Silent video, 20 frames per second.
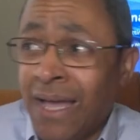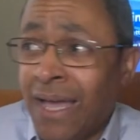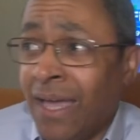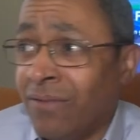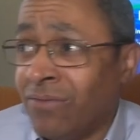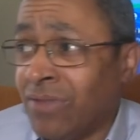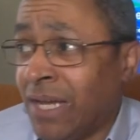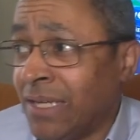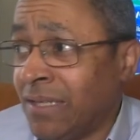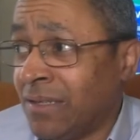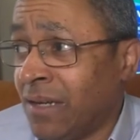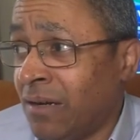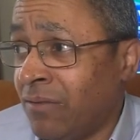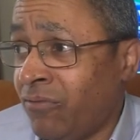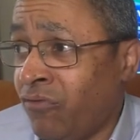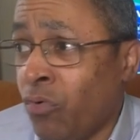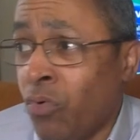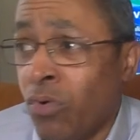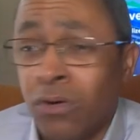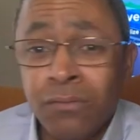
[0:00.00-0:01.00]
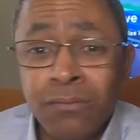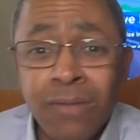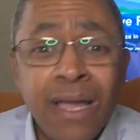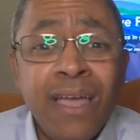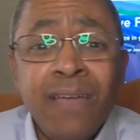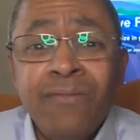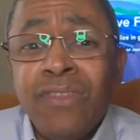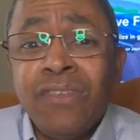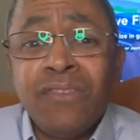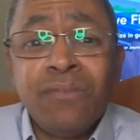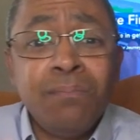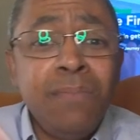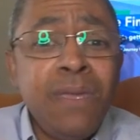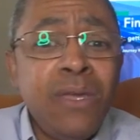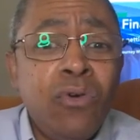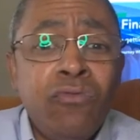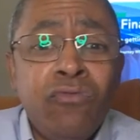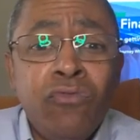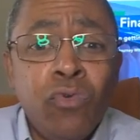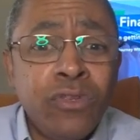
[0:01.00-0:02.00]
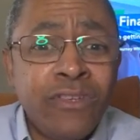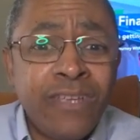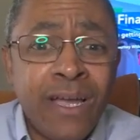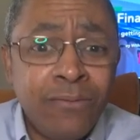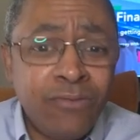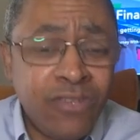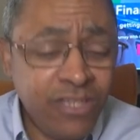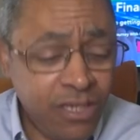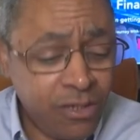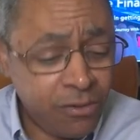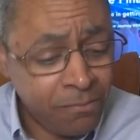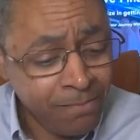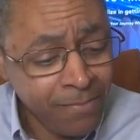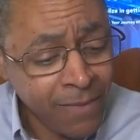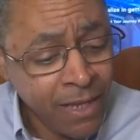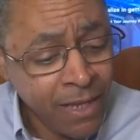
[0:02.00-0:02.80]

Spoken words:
I have like I have this meal four times a year.